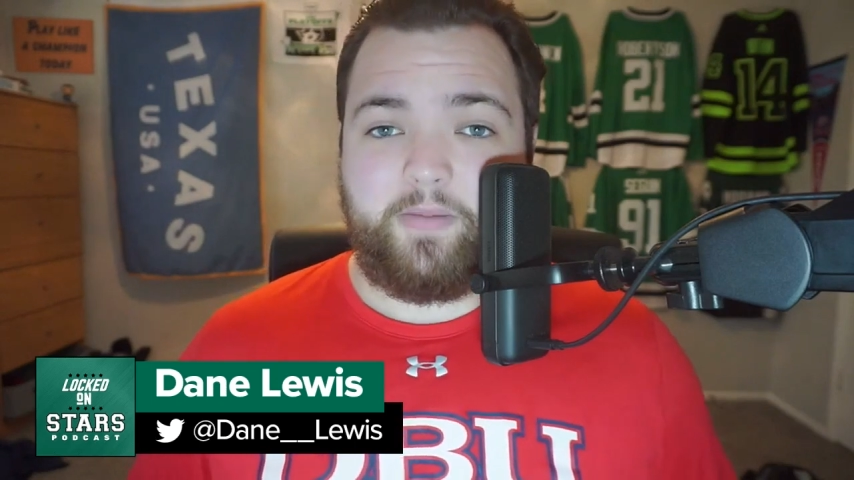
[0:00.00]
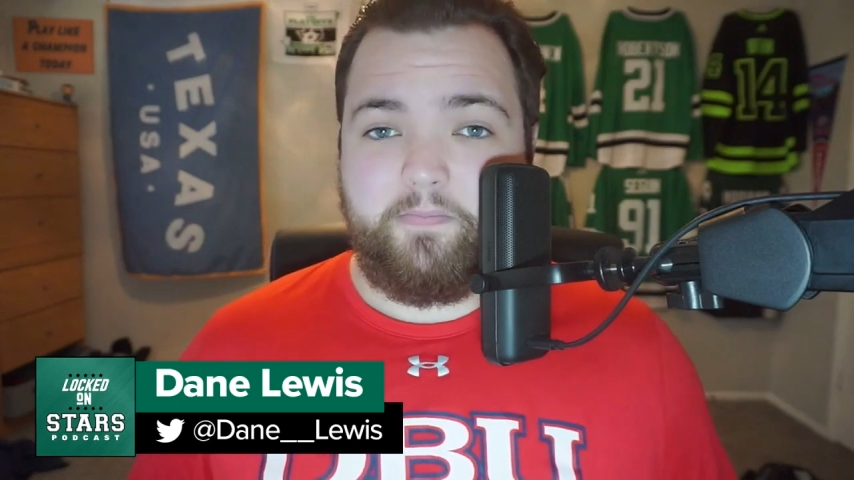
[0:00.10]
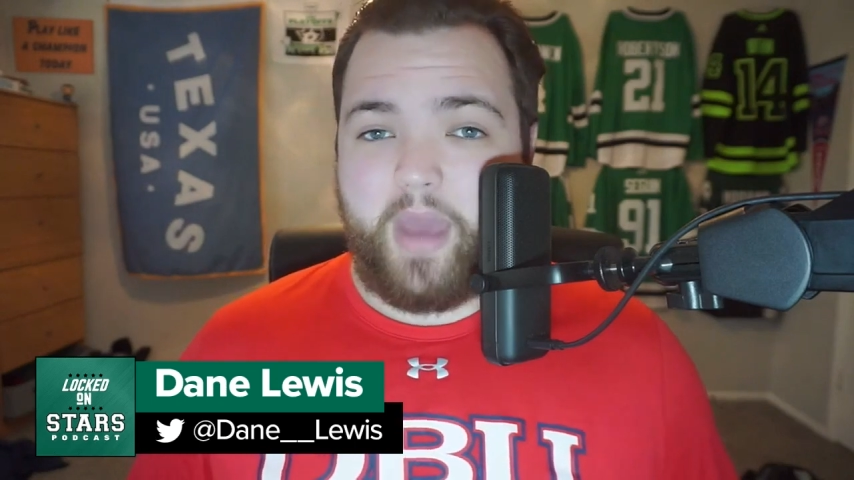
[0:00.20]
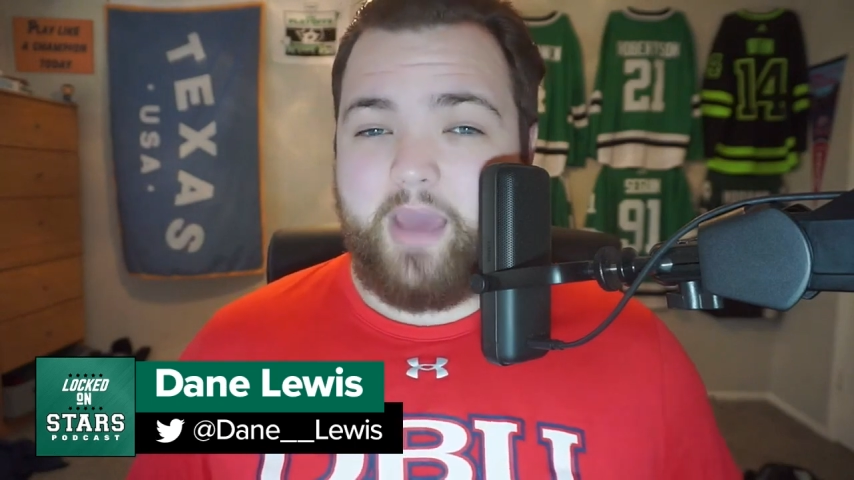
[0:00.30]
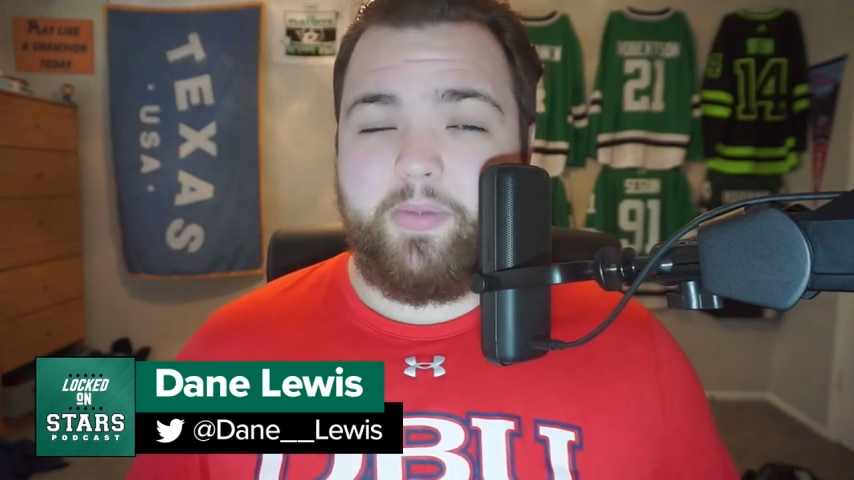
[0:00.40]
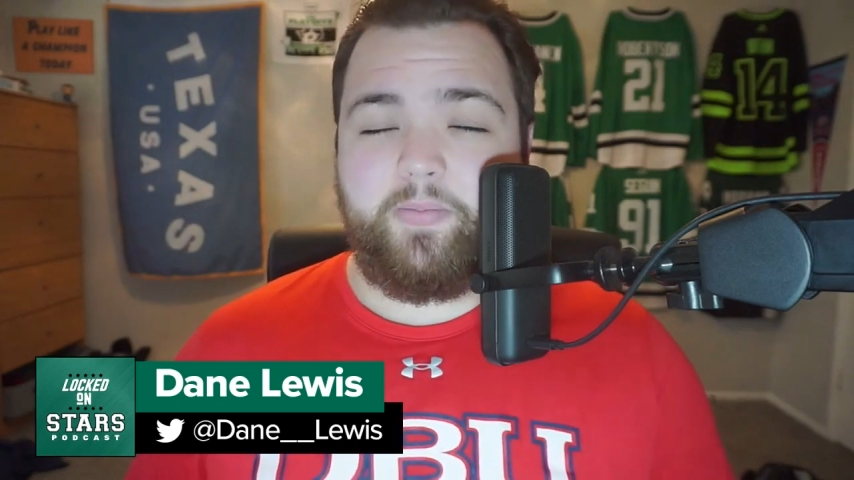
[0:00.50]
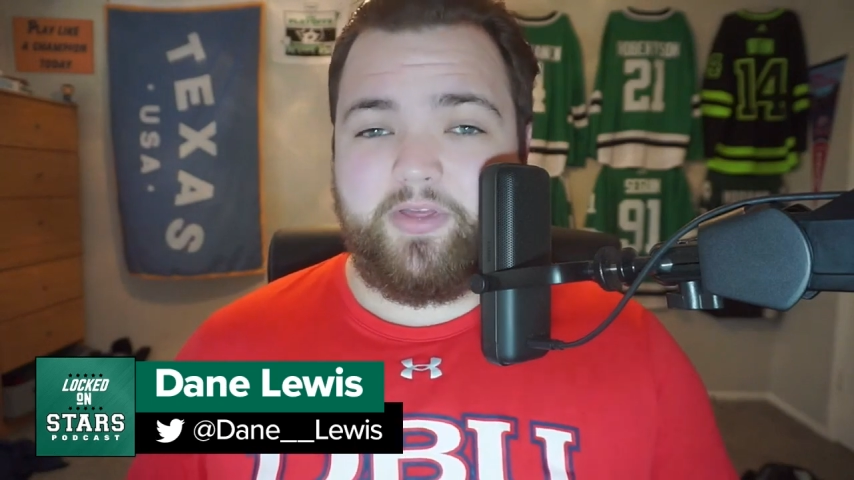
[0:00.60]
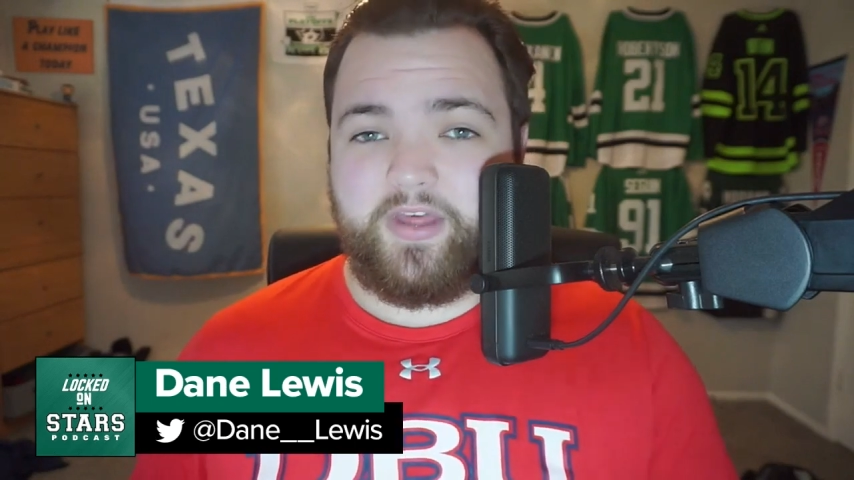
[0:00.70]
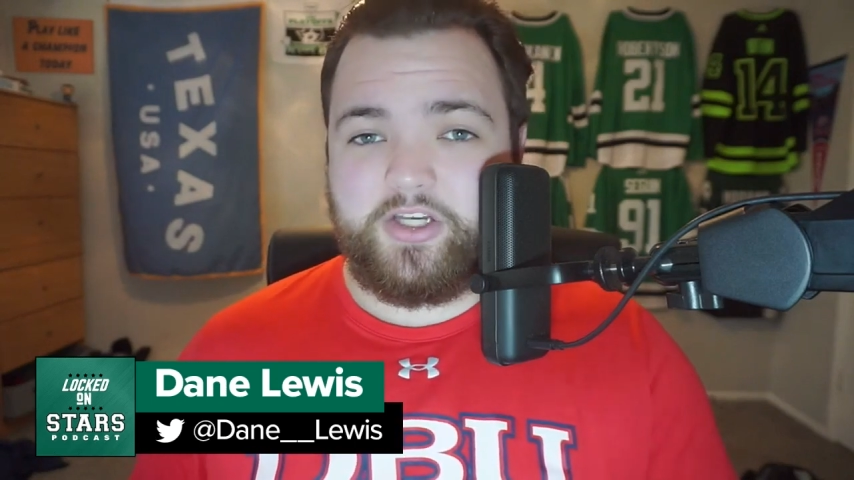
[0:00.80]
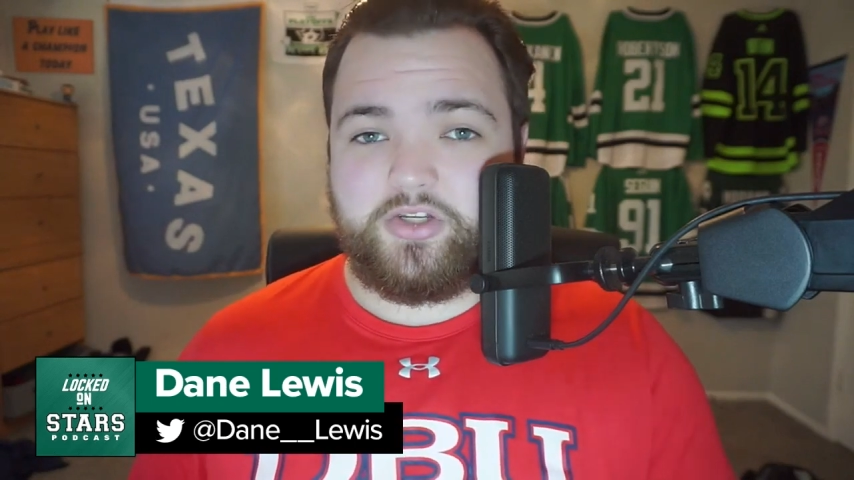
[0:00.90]
maybe
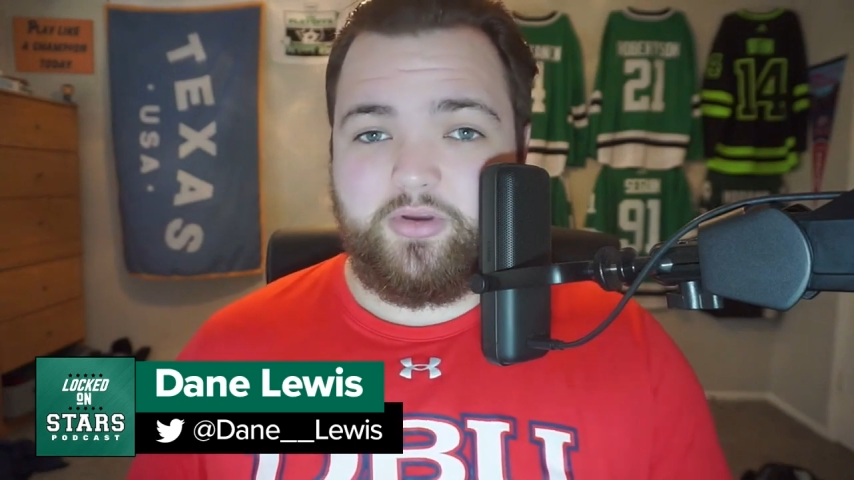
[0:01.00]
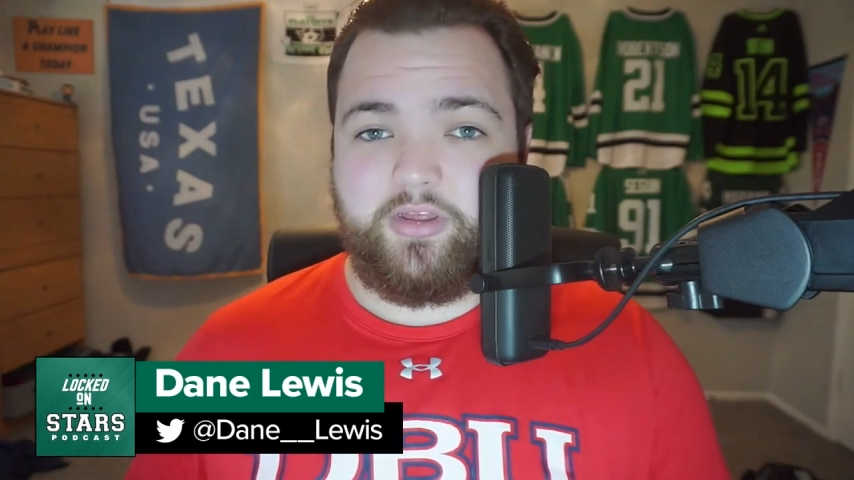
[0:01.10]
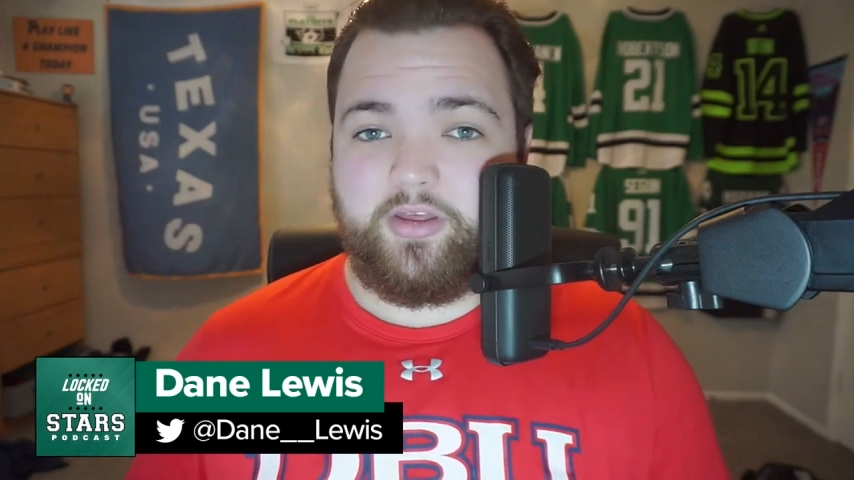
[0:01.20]
potentially the,